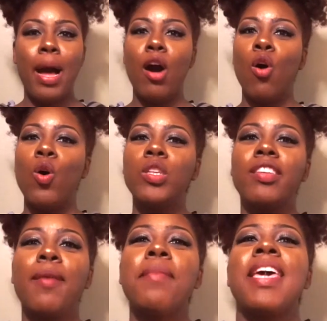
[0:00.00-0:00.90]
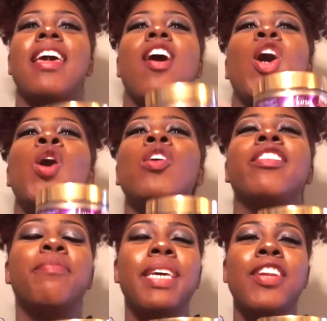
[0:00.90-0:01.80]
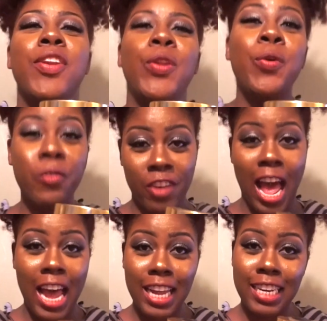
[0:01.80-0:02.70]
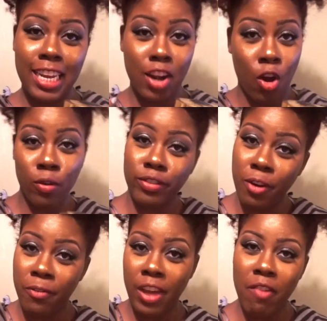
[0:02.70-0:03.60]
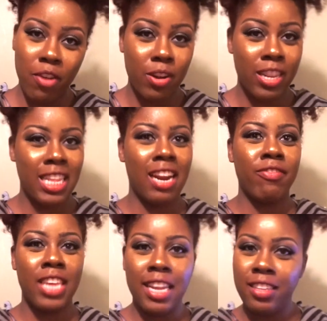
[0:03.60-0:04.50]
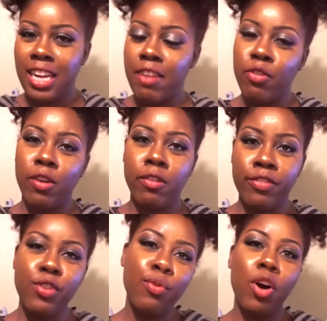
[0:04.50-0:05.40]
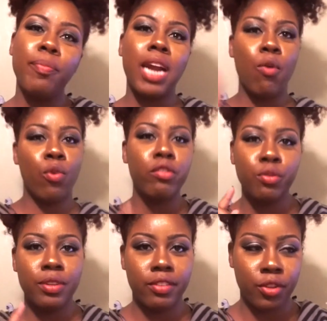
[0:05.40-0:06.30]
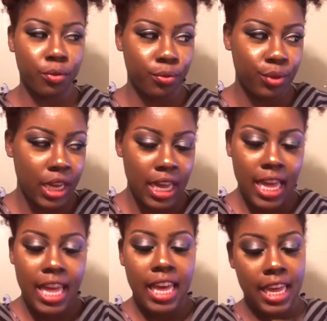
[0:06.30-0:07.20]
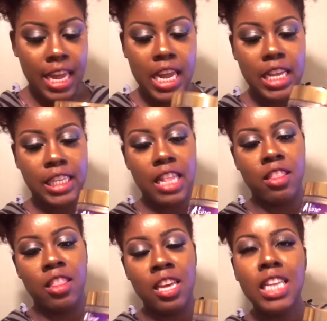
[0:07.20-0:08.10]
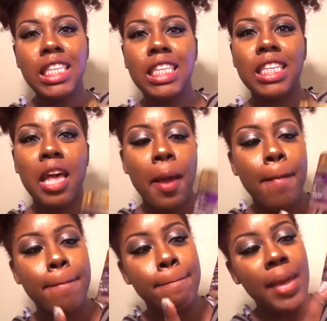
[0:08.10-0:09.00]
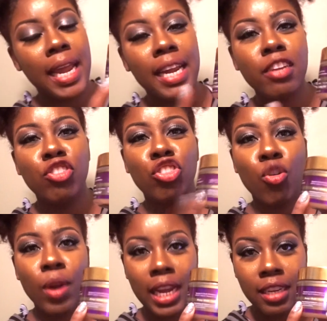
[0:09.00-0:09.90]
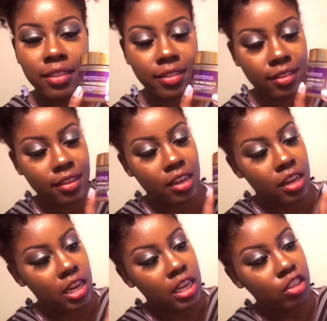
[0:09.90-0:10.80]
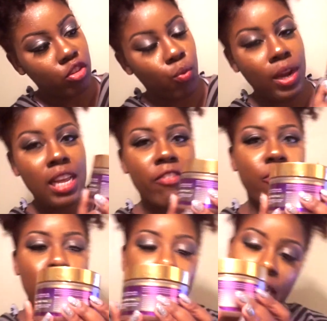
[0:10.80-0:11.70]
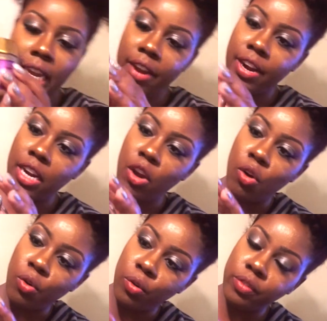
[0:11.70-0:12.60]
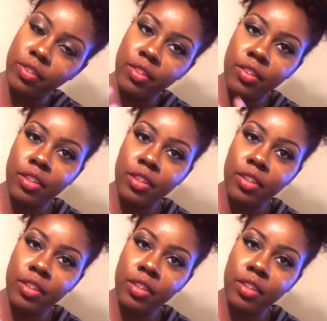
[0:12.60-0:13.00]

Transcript: my ultimate new find and also favorite that I've yet to cover a review on, but I will do it soon, is this Main Choice 24 karat gold